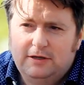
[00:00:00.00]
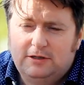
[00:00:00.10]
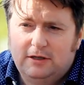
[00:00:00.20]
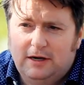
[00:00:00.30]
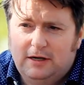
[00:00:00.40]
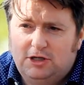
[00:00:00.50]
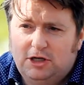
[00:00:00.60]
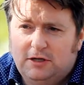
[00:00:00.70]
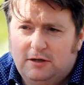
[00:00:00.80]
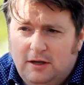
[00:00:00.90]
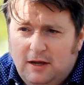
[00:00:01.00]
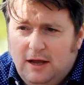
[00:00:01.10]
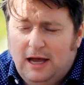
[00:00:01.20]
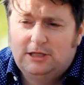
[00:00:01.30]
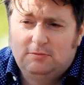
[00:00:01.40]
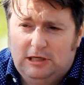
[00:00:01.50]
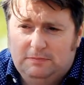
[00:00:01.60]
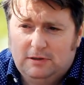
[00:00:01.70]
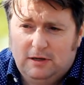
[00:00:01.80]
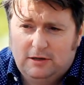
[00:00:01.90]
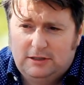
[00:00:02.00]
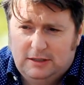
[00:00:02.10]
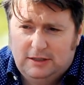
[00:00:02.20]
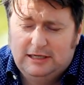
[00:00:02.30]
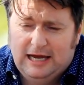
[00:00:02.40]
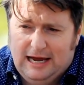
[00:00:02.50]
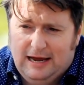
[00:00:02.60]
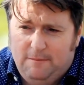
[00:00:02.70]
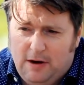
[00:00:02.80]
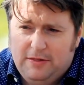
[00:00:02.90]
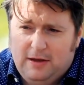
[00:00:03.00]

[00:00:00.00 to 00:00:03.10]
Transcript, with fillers: is to get a chicken and some chips and go sit in his car by the